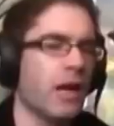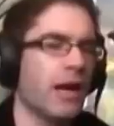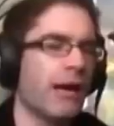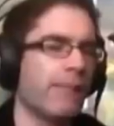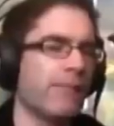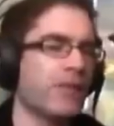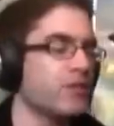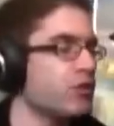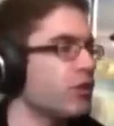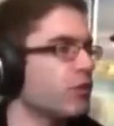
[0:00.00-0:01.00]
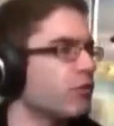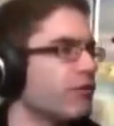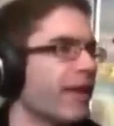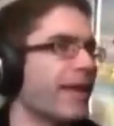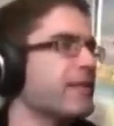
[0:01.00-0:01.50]
Um, this year,
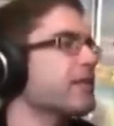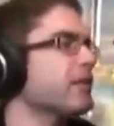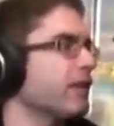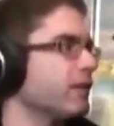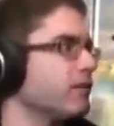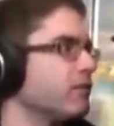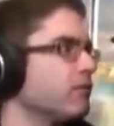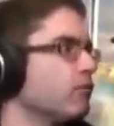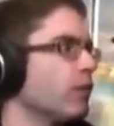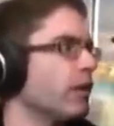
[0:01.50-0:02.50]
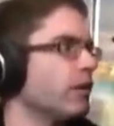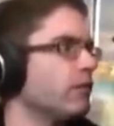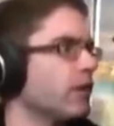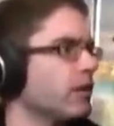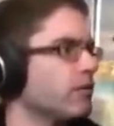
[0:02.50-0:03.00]
that escalated
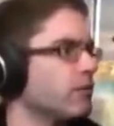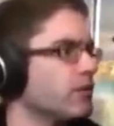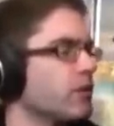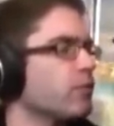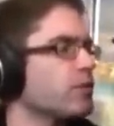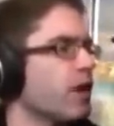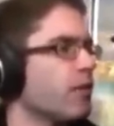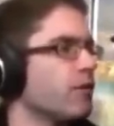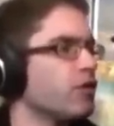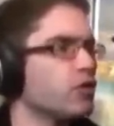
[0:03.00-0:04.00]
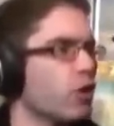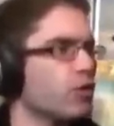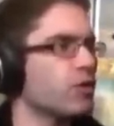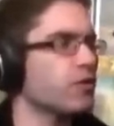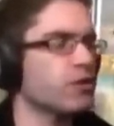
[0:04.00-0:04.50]
when in the summertime they
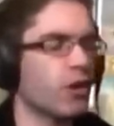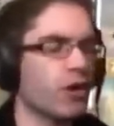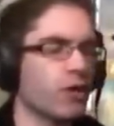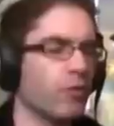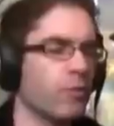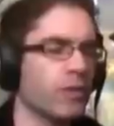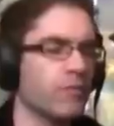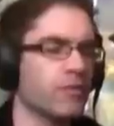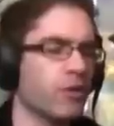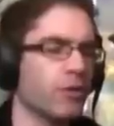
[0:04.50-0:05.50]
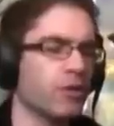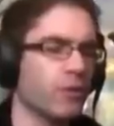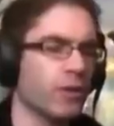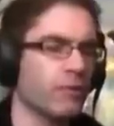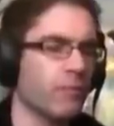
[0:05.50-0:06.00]
chose as a target a woman named Zoe
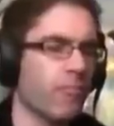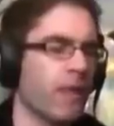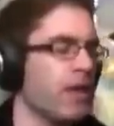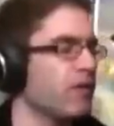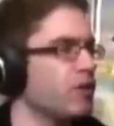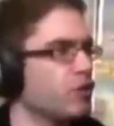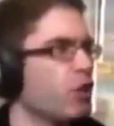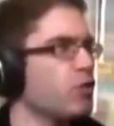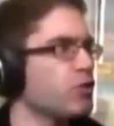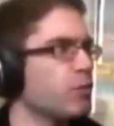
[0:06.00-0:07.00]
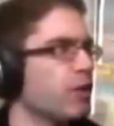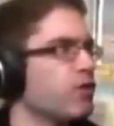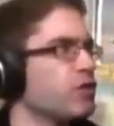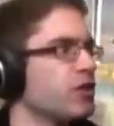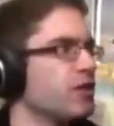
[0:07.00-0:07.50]
Quinn. They chose her
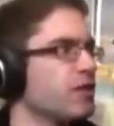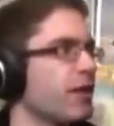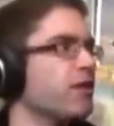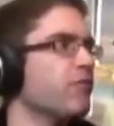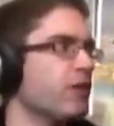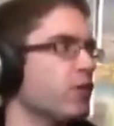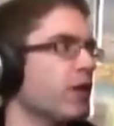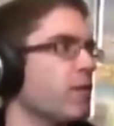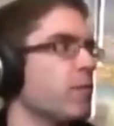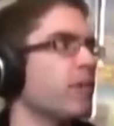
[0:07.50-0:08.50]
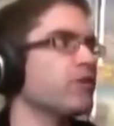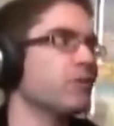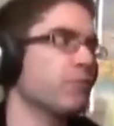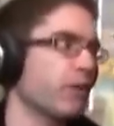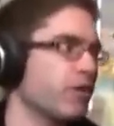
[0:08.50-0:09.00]
because she designed a video game about
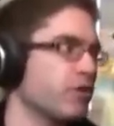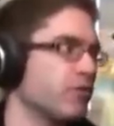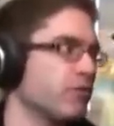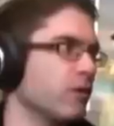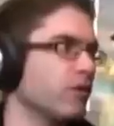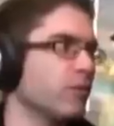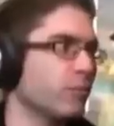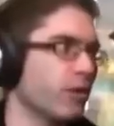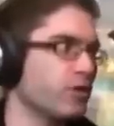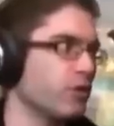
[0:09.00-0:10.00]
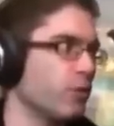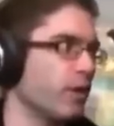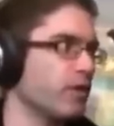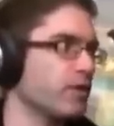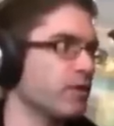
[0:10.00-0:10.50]
depression called Depression
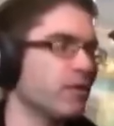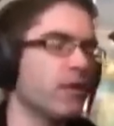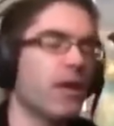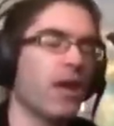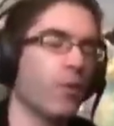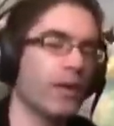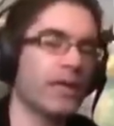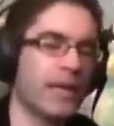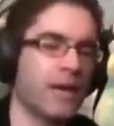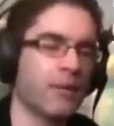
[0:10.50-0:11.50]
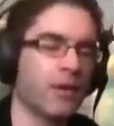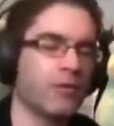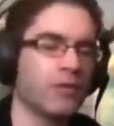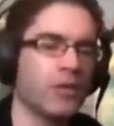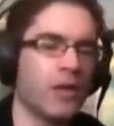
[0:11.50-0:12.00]
Quest. And when it came
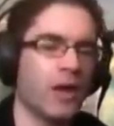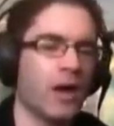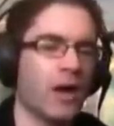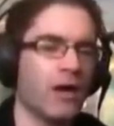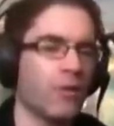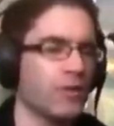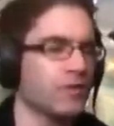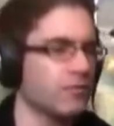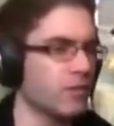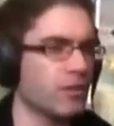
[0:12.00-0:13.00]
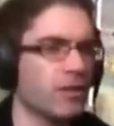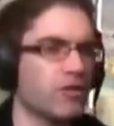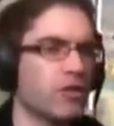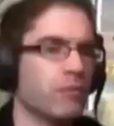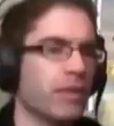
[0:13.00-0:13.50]
out, Uh, it wasn't something
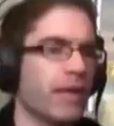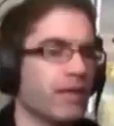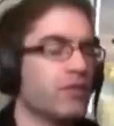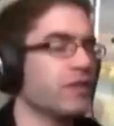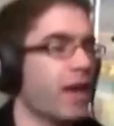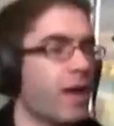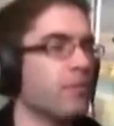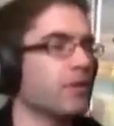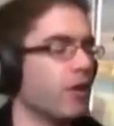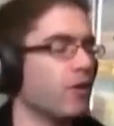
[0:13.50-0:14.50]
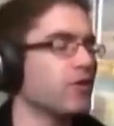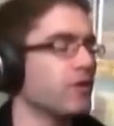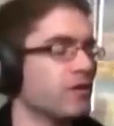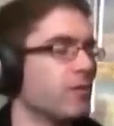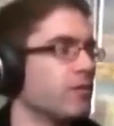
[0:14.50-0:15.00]
that she had planned. It just happened to launch
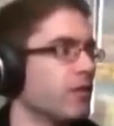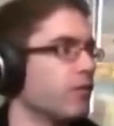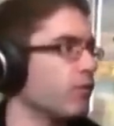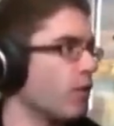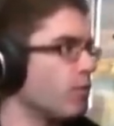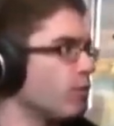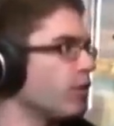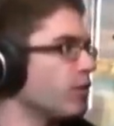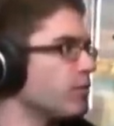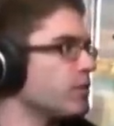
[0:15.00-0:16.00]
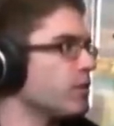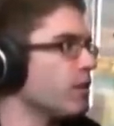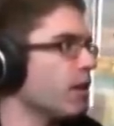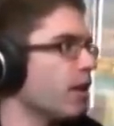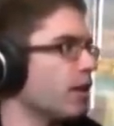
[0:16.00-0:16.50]
on the same day that Robin Williams
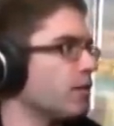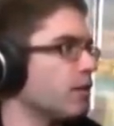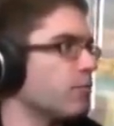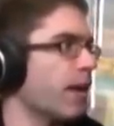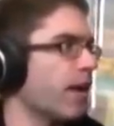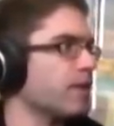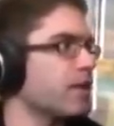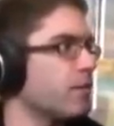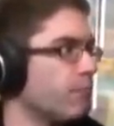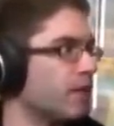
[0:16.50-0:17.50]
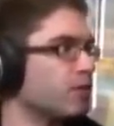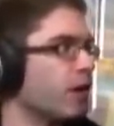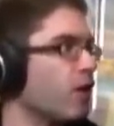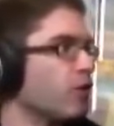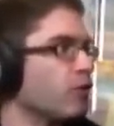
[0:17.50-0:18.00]
had, had passed, and mental
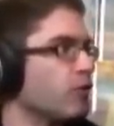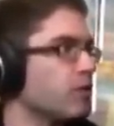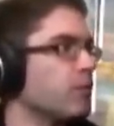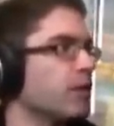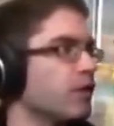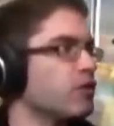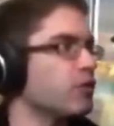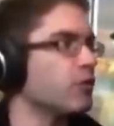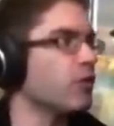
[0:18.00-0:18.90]
health was a big issue.